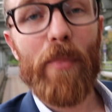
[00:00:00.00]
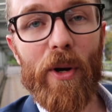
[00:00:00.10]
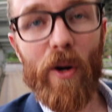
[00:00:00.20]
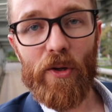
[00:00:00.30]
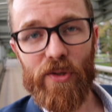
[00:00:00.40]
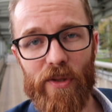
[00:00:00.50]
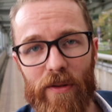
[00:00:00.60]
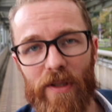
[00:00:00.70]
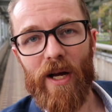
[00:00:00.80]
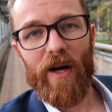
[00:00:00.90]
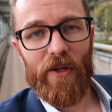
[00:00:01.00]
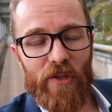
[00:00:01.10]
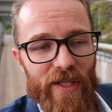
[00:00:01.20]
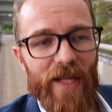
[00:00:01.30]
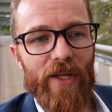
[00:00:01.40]
but also
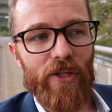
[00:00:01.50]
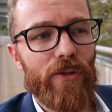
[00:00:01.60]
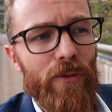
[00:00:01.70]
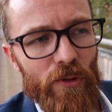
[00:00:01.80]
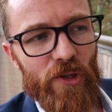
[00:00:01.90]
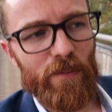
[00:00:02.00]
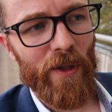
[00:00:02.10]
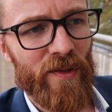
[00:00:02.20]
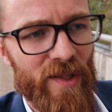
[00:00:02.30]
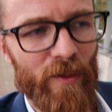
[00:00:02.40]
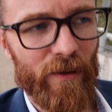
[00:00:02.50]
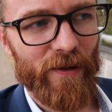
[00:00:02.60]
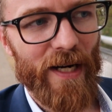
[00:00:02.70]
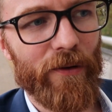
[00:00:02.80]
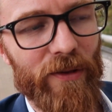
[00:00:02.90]
understand that you're responsible
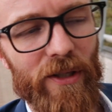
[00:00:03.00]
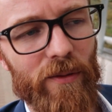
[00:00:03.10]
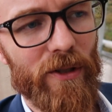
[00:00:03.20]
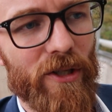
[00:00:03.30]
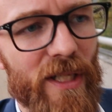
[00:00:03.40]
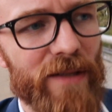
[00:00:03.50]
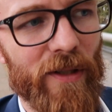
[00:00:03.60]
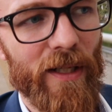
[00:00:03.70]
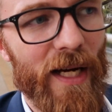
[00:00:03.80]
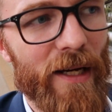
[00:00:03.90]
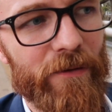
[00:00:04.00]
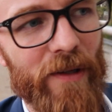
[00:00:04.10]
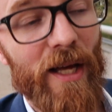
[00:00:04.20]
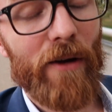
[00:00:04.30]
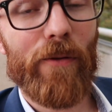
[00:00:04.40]
for everything you achieve in life,
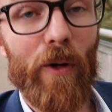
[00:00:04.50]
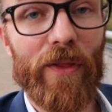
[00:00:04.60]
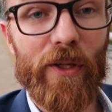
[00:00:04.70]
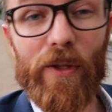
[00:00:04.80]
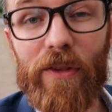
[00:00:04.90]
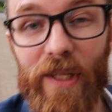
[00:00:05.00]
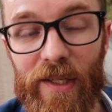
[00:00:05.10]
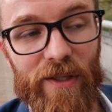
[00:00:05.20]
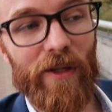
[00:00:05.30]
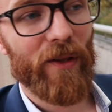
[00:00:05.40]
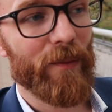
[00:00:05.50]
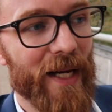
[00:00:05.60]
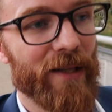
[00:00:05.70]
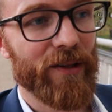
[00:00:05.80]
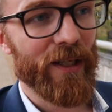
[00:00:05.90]
for all the good things and all the
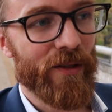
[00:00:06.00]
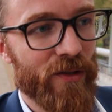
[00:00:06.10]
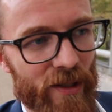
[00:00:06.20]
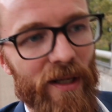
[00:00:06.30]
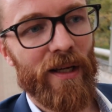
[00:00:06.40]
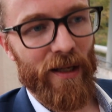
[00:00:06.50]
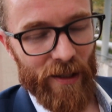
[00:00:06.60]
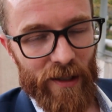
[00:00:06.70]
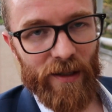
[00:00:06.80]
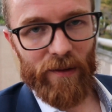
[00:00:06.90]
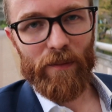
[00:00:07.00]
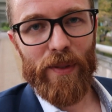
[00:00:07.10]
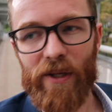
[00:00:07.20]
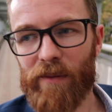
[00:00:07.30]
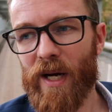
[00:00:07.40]
bad things.
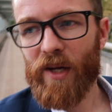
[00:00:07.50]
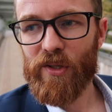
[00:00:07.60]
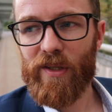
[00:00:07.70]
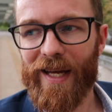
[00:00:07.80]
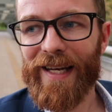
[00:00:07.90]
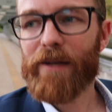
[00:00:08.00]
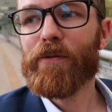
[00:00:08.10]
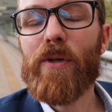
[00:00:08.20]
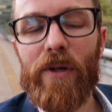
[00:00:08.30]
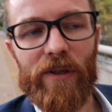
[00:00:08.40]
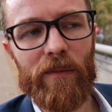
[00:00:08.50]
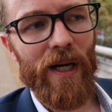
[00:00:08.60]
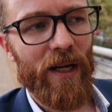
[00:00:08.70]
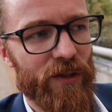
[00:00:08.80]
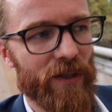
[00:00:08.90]
Be your master, and if you're your
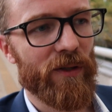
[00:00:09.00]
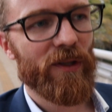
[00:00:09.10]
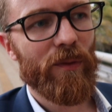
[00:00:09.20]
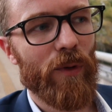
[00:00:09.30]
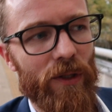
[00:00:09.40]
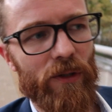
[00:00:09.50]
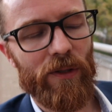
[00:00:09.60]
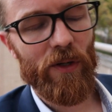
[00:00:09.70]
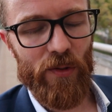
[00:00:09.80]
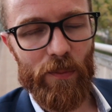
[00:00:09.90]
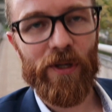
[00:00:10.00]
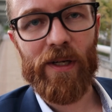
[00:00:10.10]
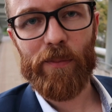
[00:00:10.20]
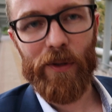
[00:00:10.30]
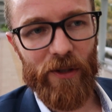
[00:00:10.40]
master, you're the one who can also
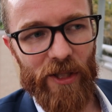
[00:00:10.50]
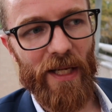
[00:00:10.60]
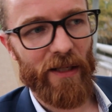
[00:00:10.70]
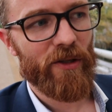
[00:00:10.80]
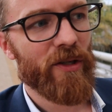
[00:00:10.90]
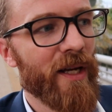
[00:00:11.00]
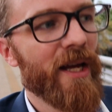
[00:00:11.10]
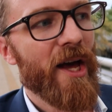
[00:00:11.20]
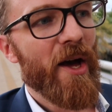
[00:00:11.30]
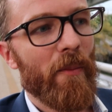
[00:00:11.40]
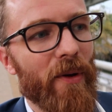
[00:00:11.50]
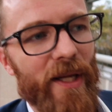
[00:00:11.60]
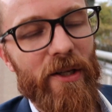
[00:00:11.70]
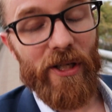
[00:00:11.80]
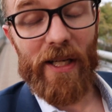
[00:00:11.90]
bring upon change, but
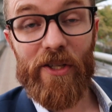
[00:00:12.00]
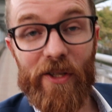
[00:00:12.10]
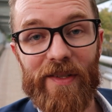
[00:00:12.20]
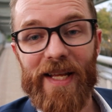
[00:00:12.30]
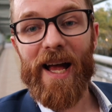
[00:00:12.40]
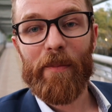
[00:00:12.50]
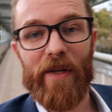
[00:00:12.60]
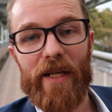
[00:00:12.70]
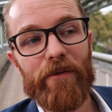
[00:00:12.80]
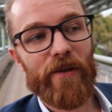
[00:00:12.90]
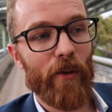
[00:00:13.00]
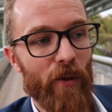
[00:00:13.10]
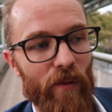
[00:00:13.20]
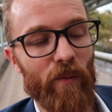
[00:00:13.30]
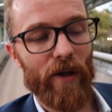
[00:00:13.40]
that change doesn't happen if you
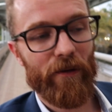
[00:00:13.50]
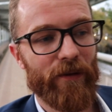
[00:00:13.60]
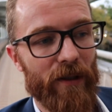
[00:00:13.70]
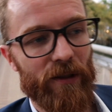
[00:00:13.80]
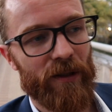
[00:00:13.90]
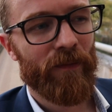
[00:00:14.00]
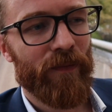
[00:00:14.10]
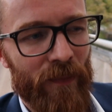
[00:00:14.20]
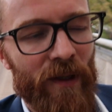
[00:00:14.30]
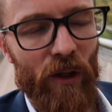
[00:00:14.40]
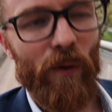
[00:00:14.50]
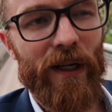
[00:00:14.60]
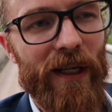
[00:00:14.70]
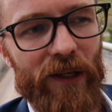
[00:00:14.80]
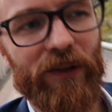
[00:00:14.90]
don't work for it. Quite
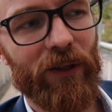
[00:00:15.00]
a nice